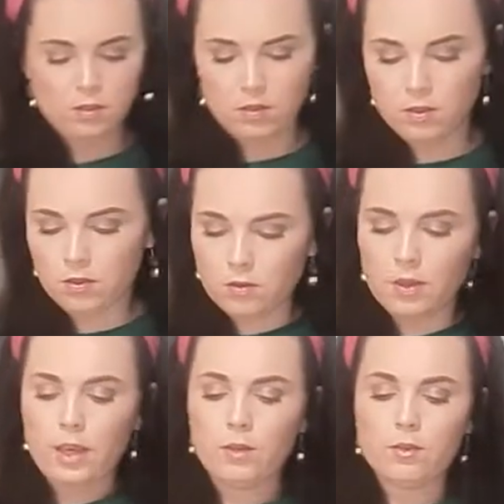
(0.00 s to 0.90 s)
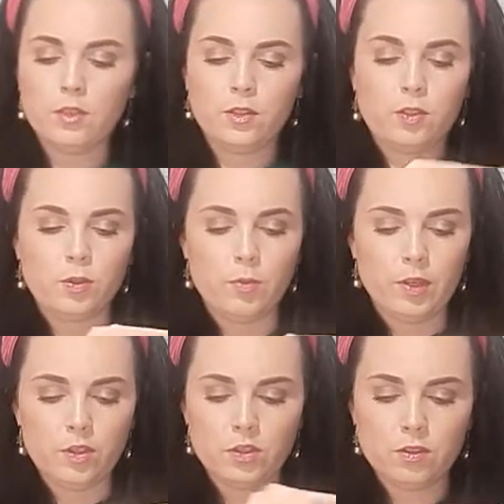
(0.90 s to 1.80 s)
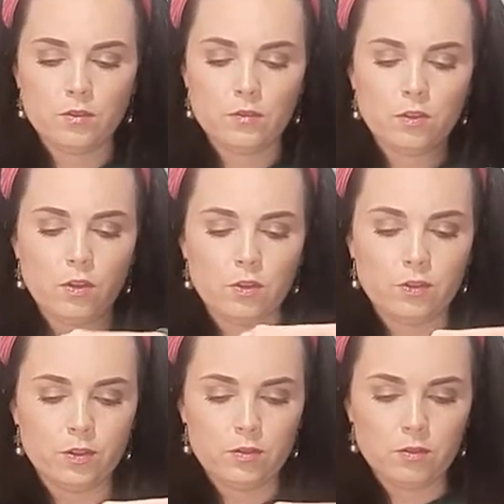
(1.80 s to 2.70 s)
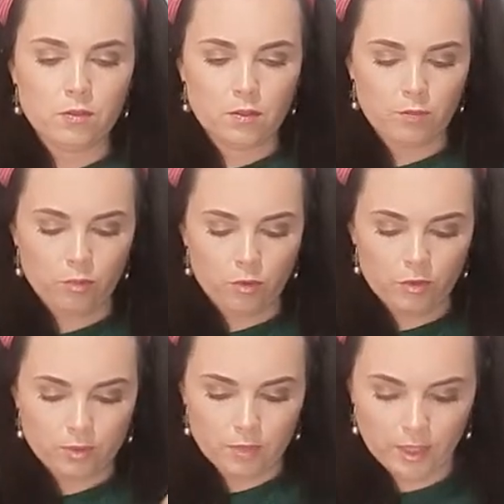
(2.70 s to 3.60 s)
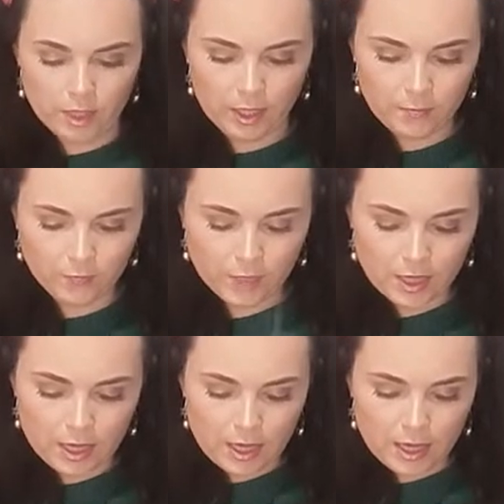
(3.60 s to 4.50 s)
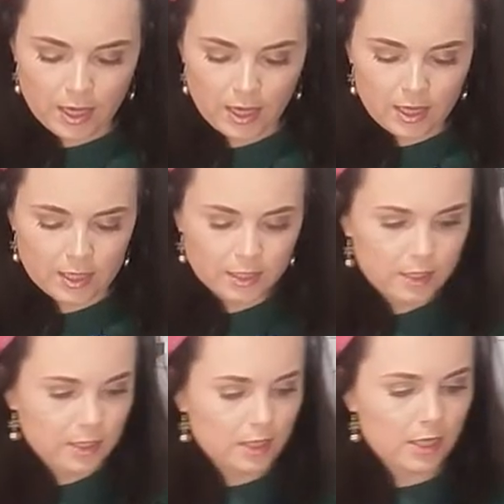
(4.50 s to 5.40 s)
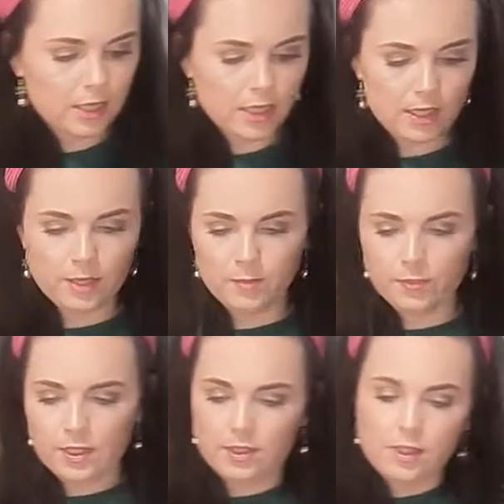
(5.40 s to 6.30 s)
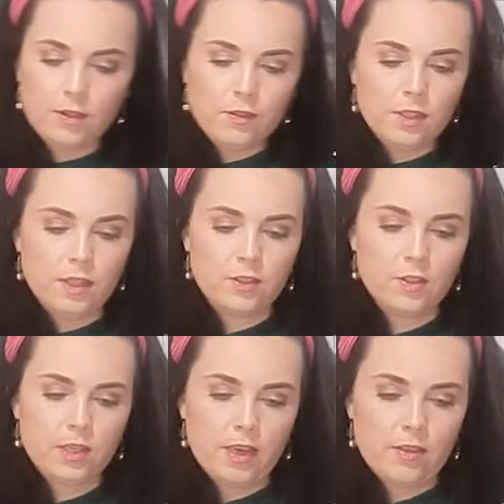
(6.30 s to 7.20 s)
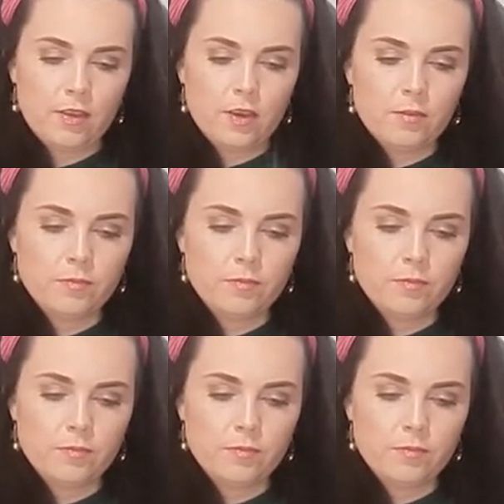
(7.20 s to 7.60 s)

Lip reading: Okay, I would say 2 pinches of salt approximately, and sieve this together.